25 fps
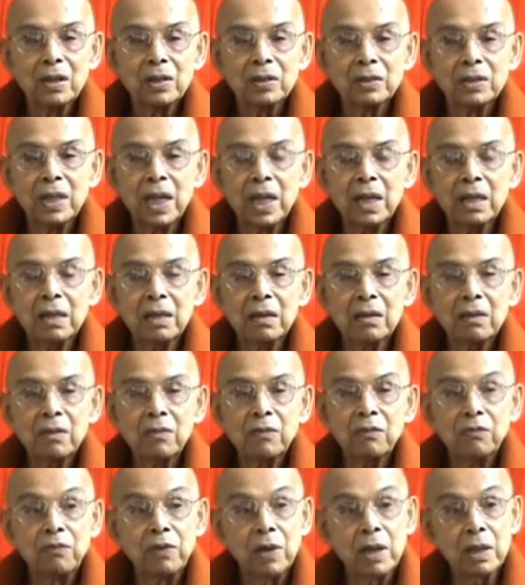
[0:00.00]
Then
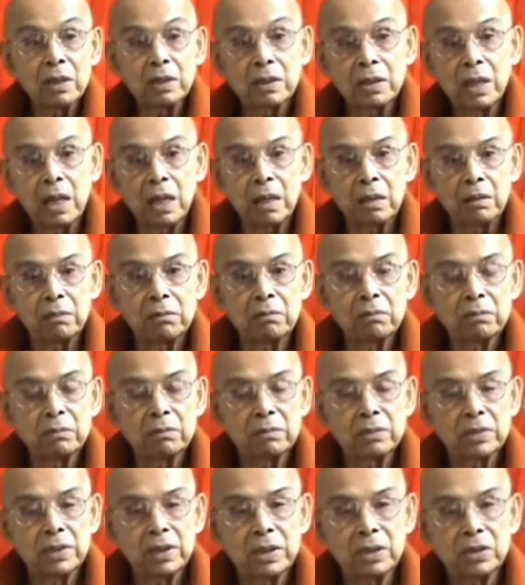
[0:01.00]
further,
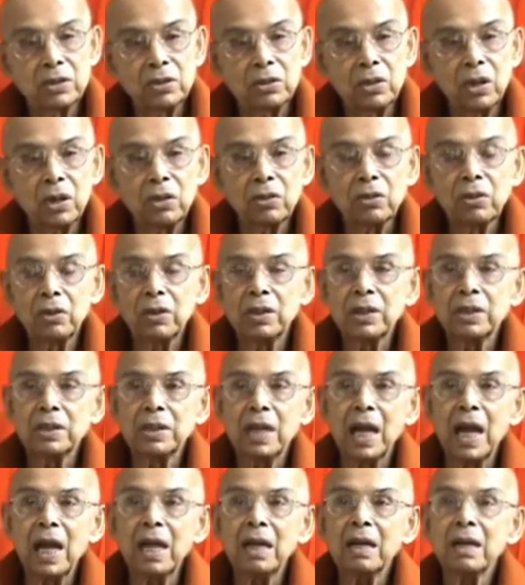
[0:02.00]
it's not only
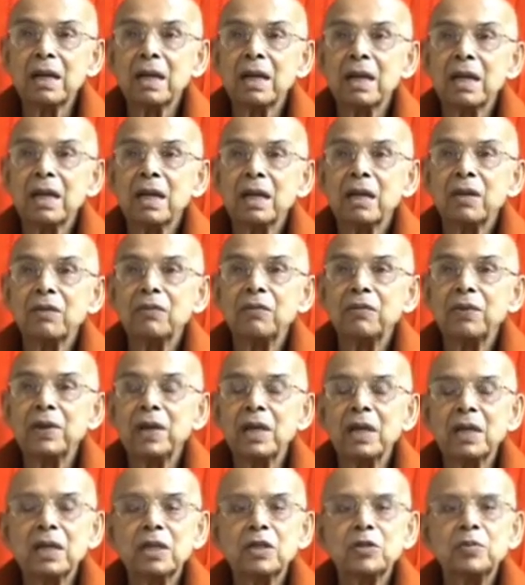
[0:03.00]
that,
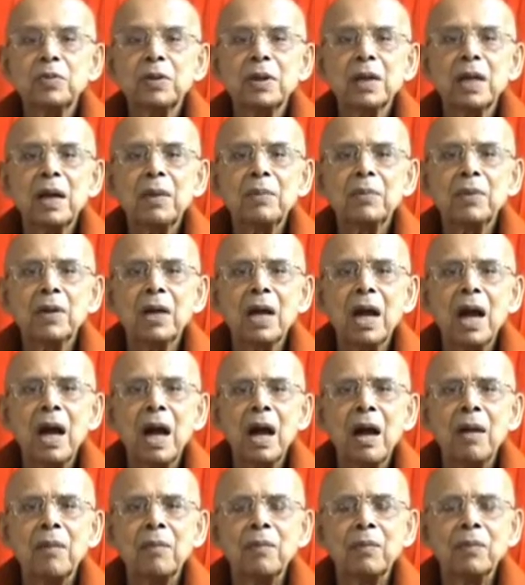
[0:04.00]
feelings become
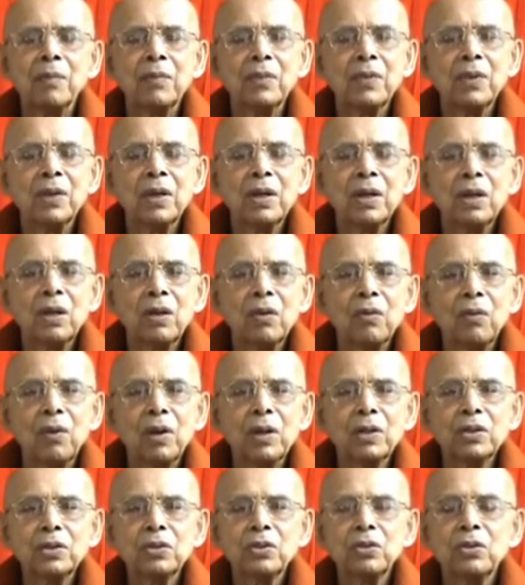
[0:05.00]
calm.
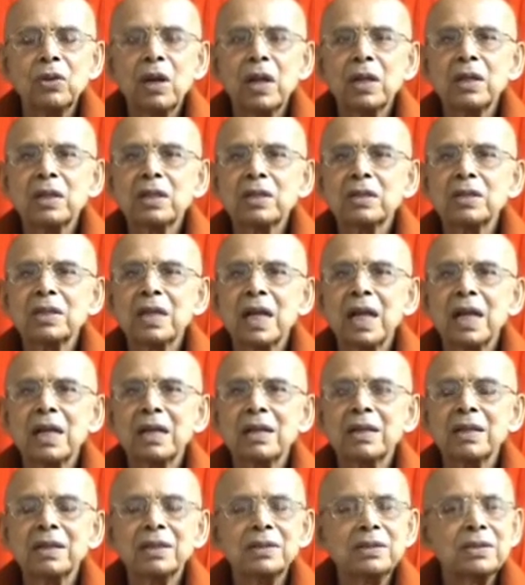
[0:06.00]
Once you
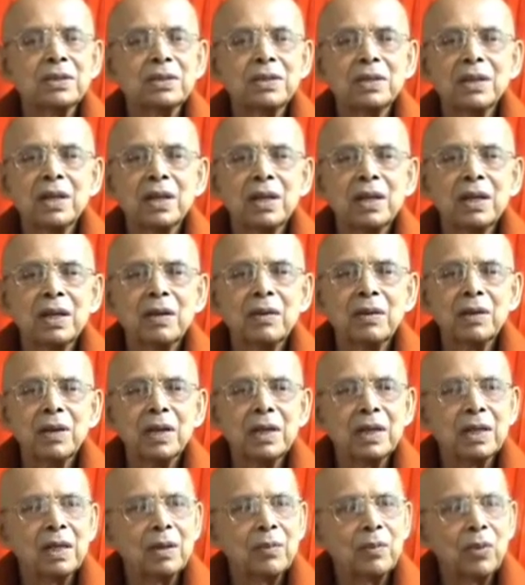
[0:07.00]
understand this
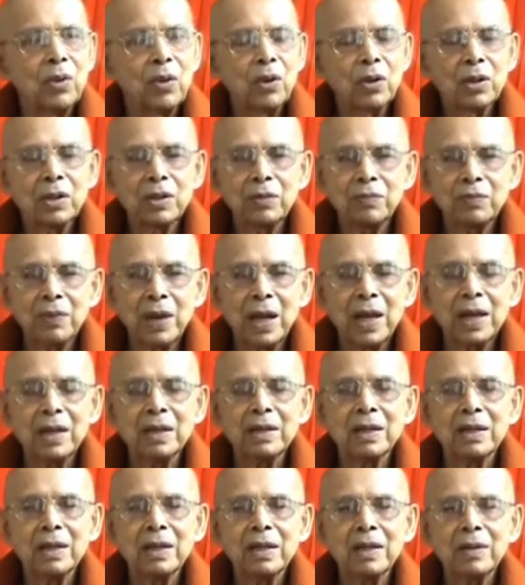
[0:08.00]
in a more
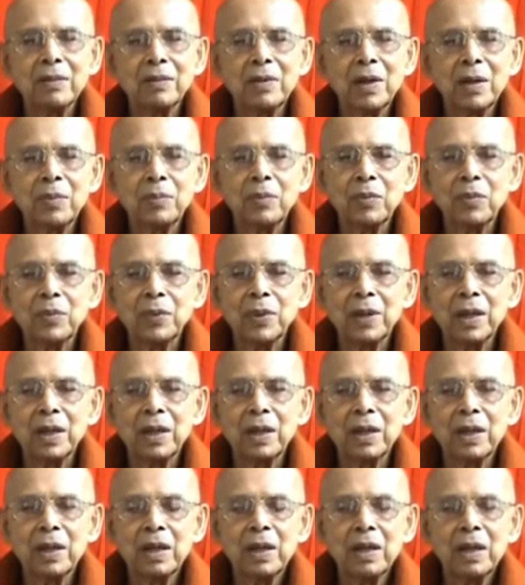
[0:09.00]
refined and developed way,
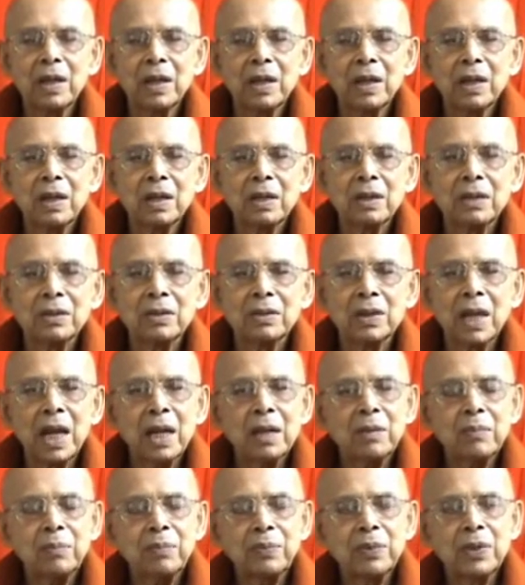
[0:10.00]

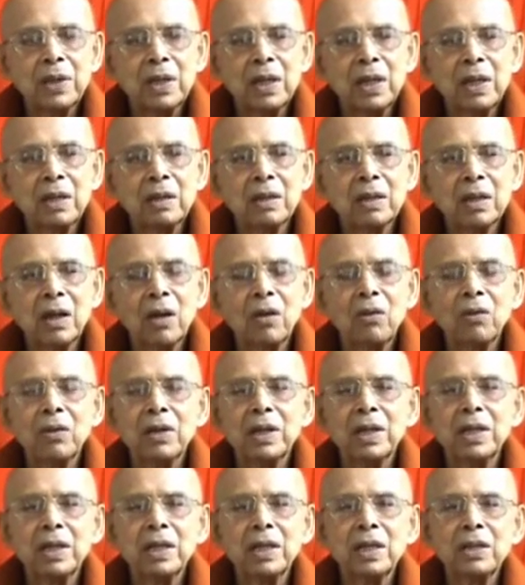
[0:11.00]
that feeling now
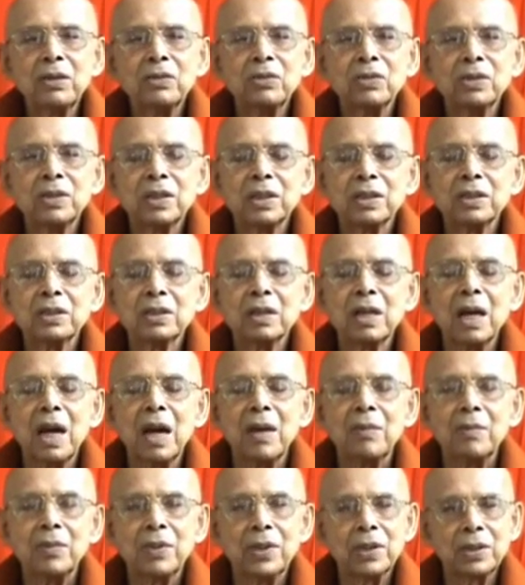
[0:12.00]
induces
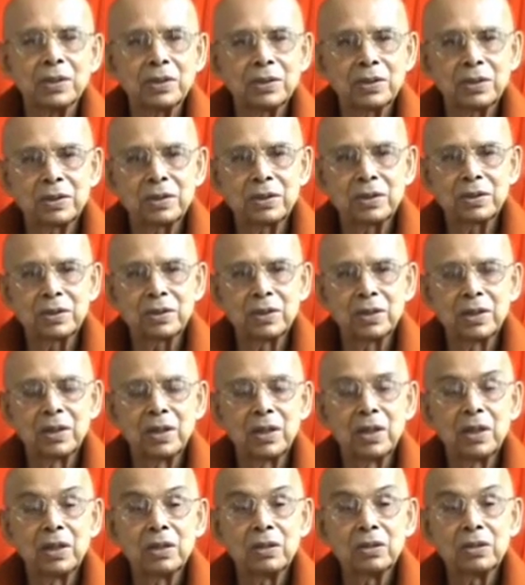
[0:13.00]
calmness,
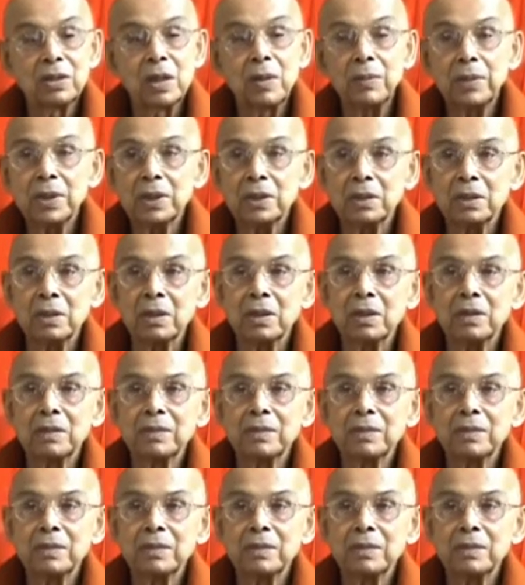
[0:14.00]
samatha.